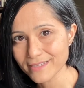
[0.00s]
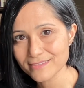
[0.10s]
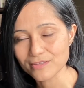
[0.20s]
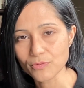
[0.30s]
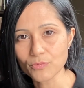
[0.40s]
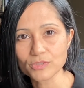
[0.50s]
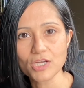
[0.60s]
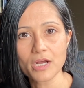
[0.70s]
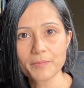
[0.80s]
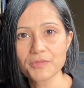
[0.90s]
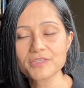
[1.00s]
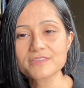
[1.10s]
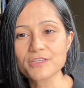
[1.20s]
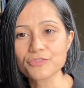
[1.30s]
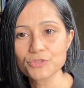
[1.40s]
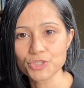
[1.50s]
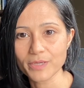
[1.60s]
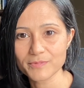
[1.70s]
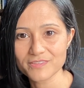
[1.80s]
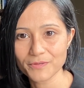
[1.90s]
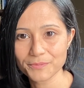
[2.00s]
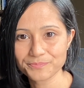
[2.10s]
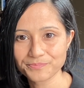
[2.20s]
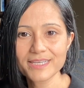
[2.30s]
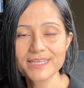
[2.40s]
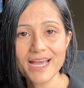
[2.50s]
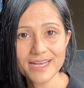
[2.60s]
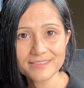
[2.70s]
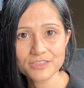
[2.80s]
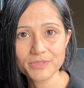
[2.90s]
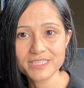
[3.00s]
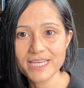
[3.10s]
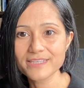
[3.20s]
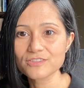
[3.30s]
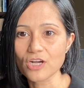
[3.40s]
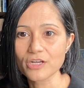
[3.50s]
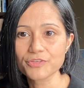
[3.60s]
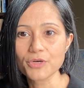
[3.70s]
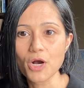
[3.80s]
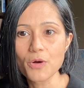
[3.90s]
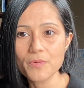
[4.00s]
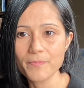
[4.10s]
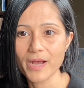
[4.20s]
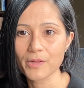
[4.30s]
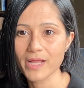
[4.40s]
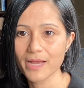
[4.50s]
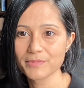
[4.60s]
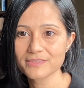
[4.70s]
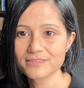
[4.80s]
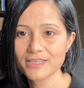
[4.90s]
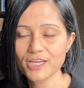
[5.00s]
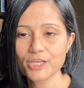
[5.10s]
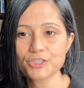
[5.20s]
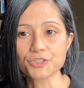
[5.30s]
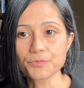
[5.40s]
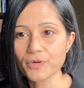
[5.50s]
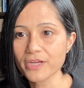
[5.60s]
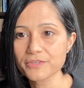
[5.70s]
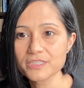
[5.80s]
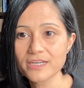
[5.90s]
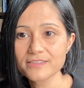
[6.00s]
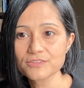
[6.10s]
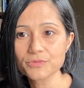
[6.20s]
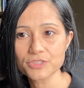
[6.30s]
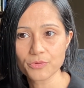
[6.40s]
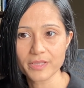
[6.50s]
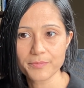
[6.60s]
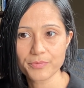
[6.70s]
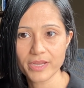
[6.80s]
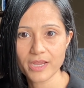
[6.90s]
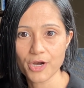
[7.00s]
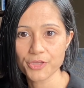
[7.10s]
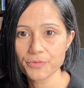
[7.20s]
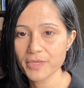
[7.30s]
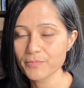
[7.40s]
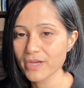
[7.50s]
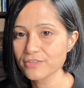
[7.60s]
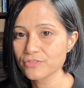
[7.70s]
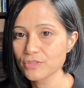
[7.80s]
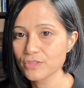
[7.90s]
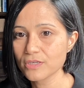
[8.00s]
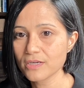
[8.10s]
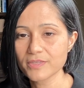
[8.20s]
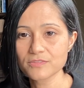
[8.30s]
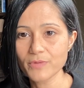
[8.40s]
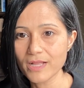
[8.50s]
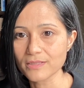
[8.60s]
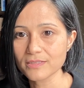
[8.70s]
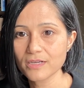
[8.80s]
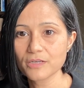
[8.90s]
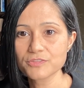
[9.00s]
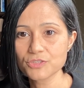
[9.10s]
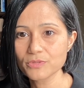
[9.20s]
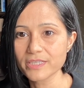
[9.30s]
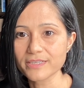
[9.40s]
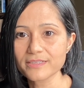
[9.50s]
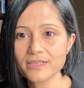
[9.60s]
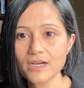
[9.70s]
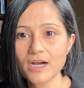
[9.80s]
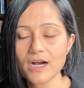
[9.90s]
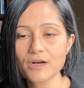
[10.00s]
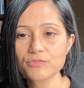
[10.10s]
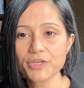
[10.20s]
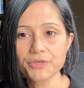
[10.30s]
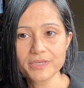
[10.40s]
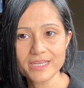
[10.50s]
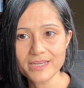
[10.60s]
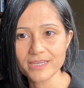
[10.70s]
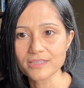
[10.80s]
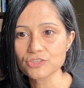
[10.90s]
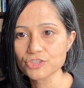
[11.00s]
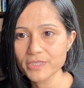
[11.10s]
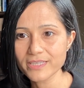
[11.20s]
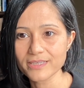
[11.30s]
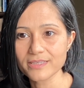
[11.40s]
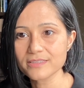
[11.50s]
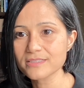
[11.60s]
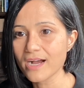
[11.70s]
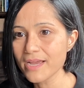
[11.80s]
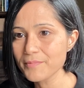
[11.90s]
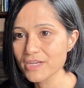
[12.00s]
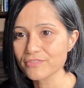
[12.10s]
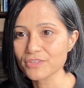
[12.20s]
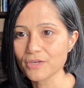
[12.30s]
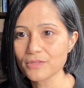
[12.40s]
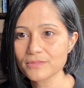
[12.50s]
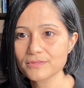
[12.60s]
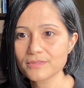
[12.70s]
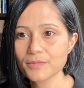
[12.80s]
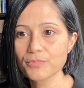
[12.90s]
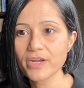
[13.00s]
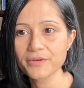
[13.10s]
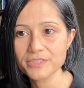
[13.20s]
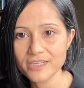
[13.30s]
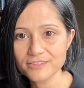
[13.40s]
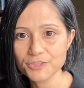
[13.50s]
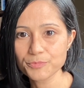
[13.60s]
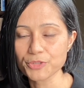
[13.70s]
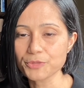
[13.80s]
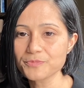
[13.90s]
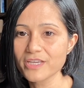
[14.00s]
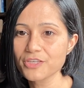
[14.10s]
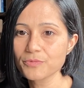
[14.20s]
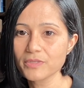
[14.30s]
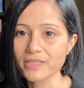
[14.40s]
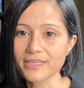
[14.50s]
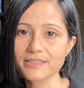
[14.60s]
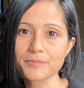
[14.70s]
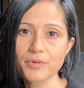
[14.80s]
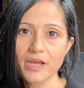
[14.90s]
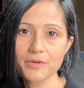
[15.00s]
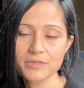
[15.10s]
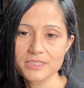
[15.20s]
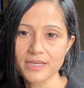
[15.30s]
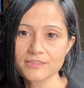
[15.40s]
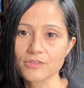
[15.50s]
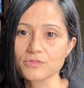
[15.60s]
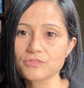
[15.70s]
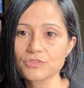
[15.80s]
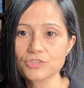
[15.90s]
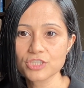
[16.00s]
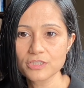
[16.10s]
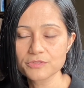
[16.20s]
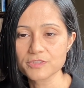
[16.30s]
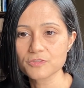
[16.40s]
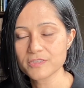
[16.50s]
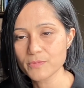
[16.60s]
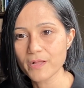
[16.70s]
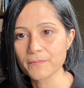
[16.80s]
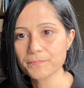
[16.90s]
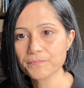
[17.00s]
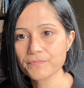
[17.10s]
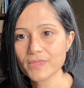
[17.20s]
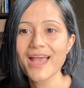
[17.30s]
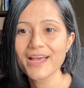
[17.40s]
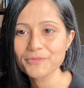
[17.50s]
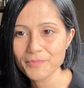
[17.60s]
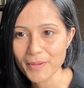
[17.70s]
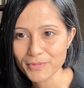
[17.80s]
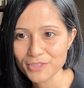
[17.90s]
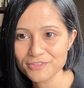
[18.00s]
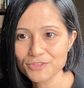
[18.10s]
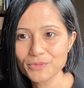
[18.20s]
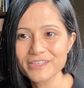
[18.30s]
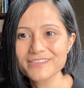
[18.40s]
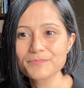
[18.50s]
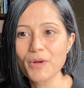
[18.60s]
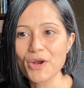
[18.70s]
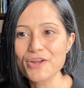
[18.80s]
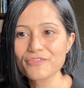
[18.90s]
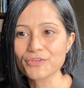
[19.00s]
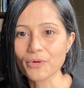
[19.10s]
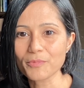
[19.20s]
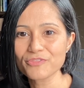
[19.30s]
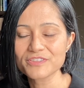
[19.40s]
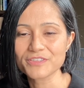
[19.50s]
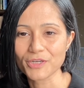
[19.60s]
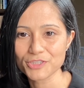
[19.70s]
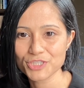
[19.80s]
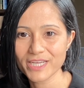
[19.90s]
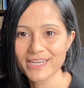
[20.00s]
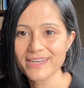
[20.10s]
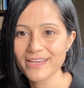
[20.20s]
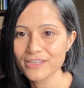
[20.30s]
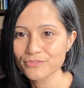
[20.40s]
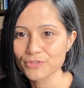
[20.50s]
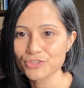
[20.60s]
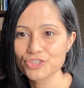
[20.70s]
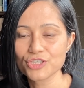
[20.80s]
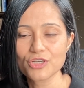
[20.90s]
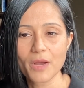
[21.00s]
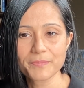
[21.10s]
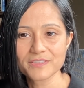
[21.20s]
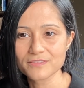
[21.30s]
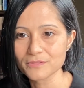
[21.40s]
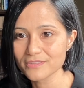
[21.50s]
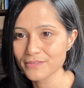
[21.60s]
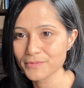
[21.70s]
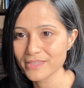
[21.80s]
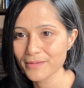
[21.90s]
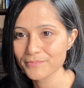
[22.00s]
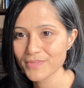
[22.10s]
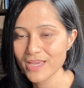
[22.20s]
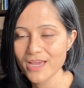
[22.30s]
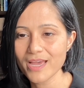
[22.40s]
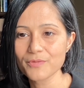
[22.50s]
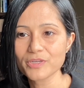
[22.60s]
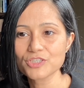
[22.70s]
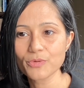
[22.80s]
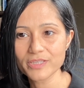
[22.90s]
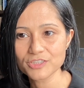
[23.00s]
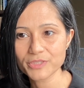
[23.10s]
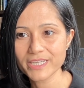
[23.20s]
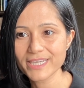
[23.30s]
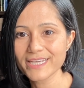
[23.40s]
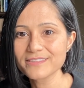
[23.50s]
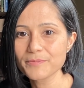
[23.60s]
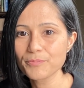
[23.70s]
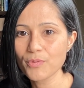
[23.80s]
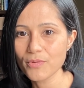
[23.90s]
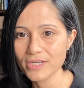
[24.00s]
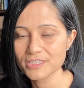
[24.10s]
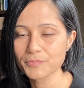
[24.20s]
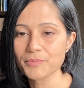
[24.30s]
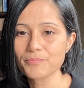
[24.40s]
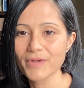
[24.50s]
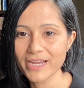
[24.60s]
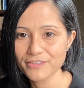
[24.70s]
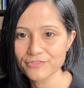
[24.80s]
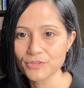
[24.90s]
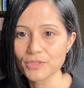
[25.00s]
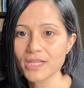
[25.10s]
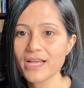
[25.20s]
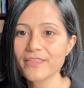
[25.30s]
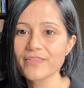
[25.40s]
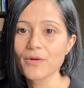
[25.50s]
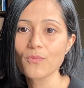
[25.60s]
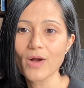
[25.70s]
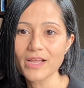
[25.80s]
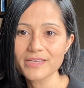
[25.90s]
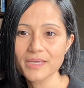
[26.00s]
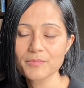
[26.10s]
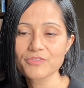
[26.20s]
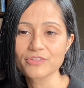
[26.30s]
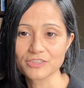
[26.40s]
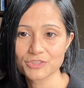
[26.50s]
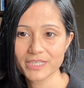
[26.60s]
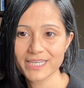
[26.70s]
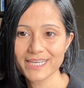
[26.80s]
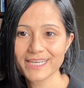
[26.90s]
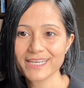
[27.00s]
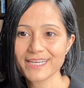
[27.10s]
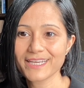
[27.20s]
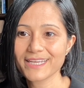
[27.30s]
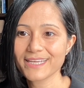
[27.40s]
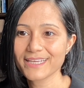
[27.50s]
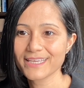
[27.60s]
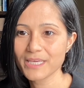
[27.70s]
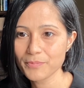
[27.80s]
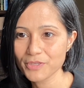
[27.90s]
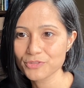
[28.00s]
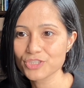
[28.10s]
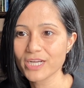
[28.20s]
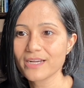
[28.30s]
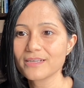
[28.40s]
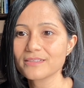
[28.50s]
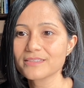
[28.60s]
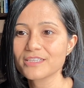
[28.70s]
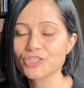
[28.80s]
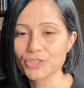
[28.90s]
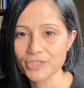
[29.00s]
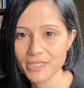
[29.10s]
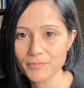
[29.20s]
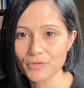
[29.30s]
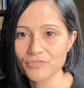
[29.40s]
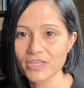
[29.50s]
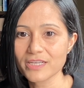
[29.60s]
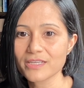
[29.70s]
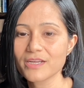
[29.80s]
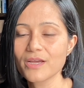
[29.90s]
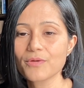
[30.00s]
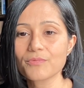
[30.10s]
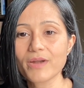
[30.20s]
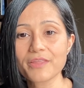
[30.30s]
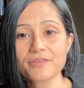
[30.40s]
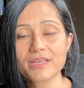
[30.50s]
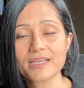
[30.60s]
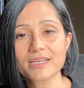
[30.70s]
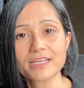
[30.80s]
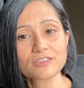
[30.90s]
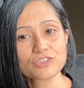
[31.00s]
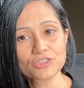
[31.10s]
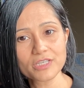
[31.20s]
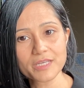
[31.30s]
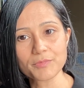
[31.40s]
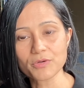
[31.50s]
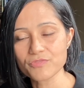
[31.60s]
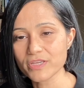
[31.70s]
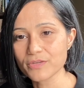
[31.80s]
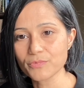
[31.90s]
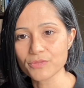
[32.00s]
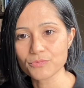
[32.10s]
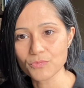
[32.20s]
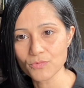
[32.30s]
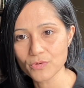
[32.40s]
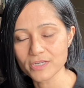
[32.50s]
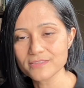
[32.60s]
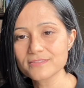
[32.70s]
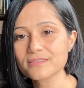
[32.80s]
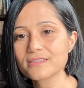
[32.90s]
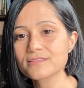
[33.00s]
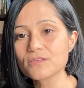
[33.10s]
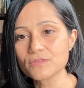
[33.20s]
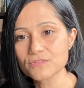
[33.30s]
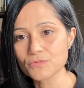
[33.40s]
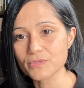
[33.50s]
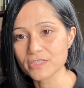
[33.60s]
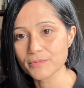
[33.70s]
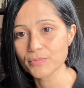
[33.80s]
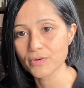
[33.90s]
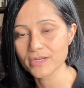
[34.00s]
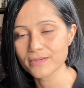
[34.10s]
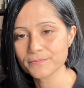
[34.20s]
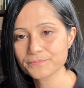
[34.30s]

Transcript: So we'll talk about this in a future episode. Next, you can take stock of your own bowel habits. Do you prioritize your toilet break? Are you being mindful as well of stooling, of what you're eating and drinking, the timing of it all? Prioritize your poops and you will likely prioritize those of your children as well. And remember, stooling is part of normal physiology and negative words should not be associated with them. And when toilet training, it's important to be mindful that while it can be frustrating, keeping your child internally motivated rather than externally motivated with rewards is also really important.